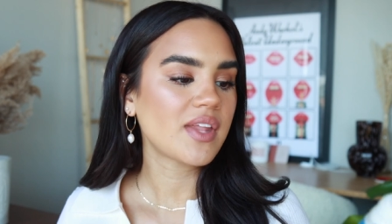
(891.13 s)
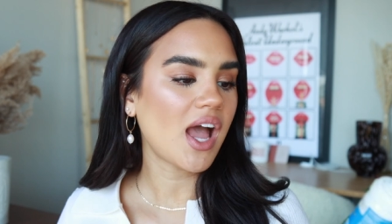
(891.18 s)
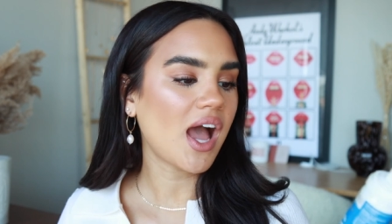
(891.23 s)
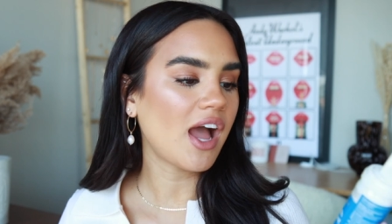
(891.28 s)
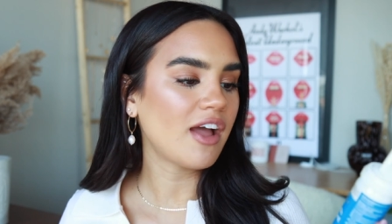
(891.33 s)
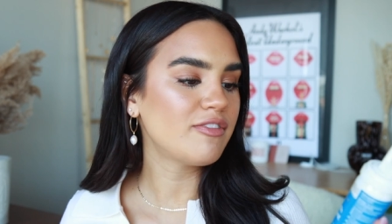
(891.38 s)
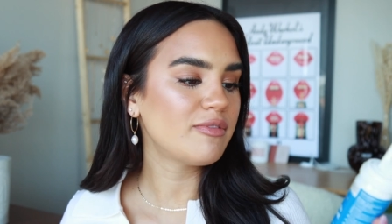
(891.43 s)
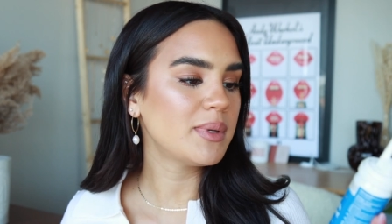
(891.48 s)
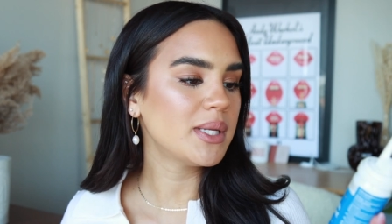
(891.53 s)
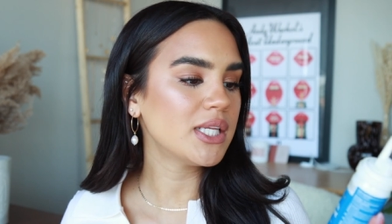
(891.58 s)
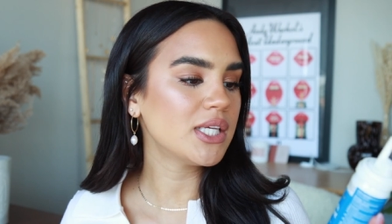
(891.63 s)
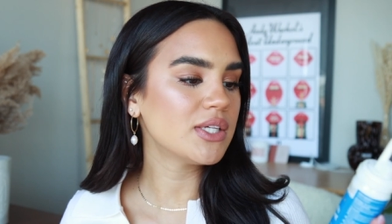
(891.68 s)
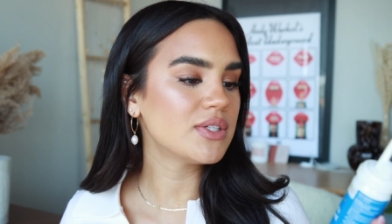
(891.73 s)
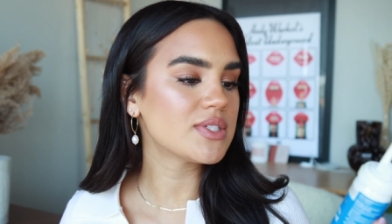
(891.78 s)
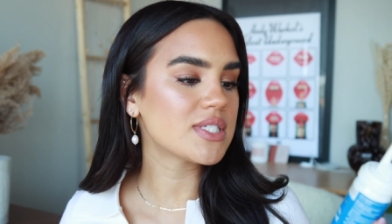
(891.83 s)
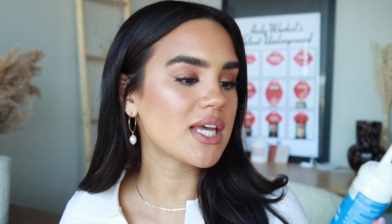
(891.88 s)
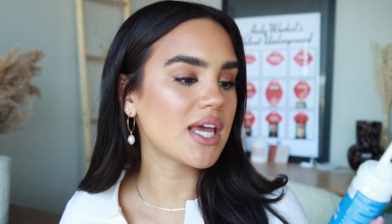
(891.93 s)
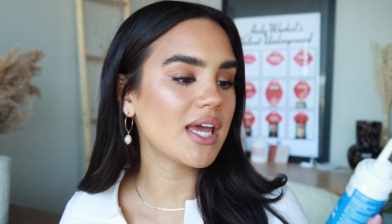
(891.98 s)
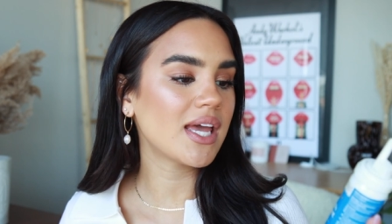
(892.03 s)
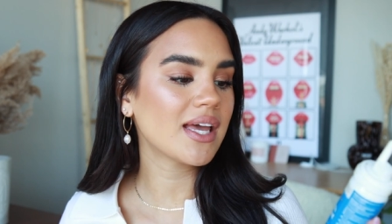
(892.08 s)
I've been
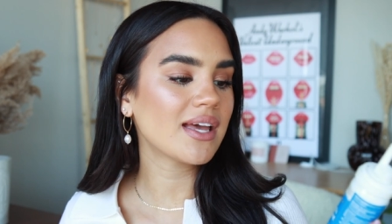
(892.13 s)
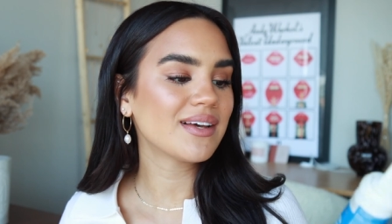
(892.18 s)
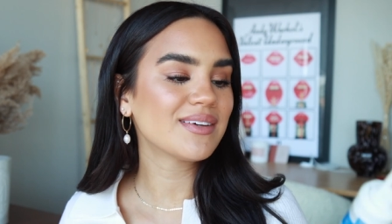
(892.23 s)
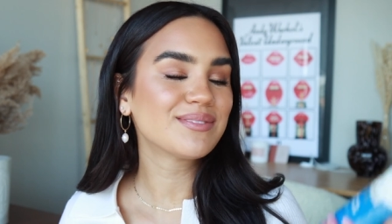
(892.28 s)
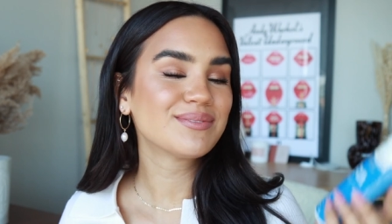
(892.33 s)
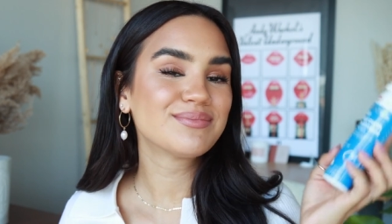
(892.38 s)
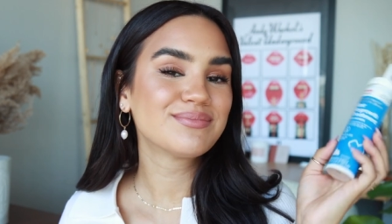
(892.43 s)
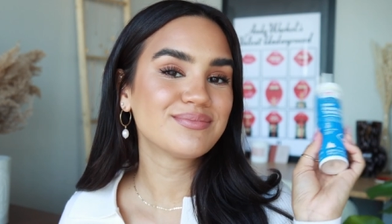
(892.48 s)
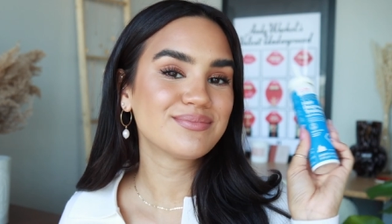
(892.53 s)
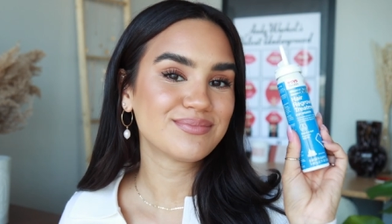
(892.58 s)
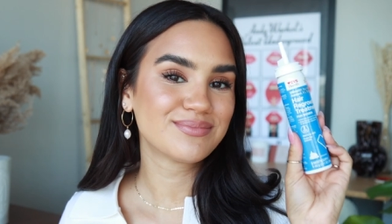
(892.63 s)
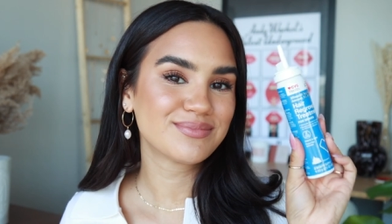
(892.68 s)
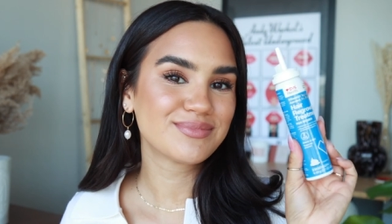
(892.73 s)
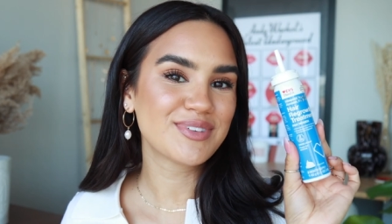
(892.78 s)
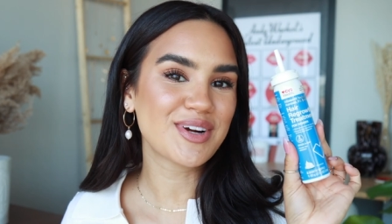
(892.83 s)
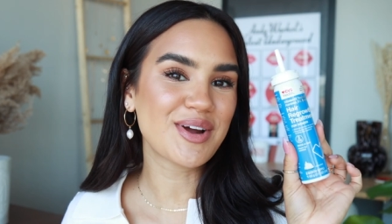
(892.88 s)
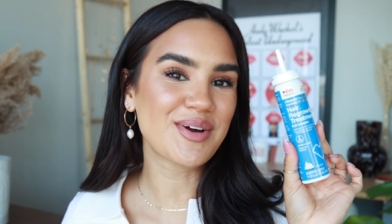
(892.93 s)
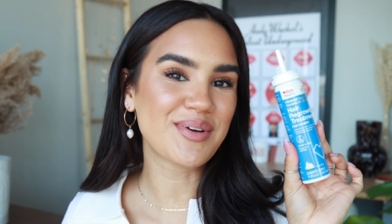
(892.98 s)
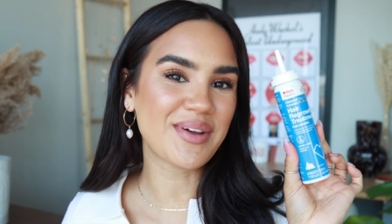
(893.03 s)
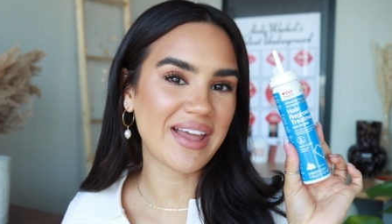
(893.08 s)
using
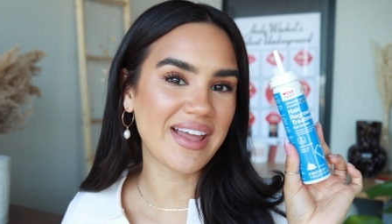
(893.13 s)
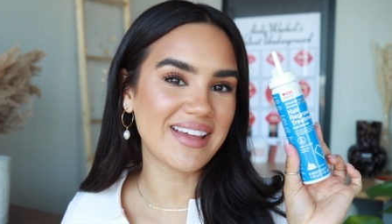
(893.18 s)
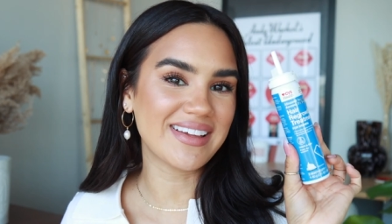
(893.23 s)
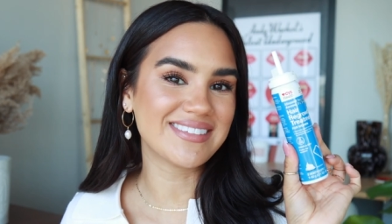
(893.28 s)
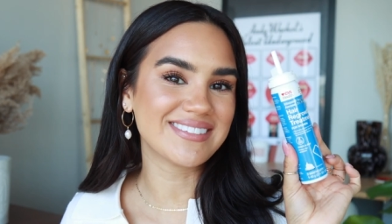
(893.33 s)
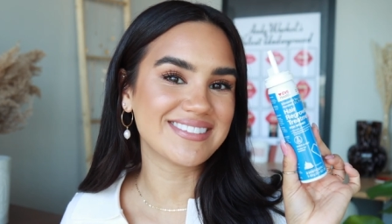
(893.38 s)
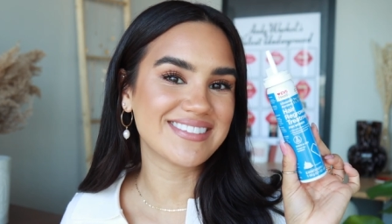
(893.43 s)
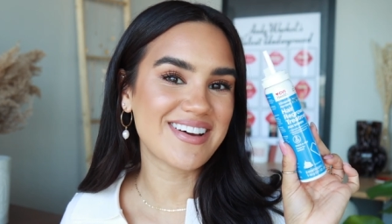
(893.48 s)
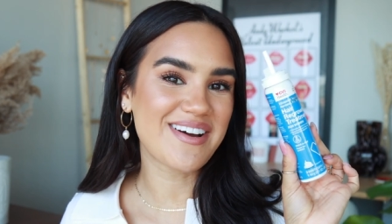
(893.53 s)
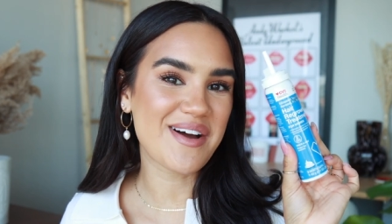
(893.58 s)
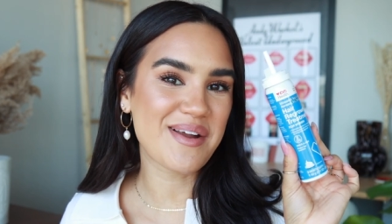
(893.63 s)
Rogaine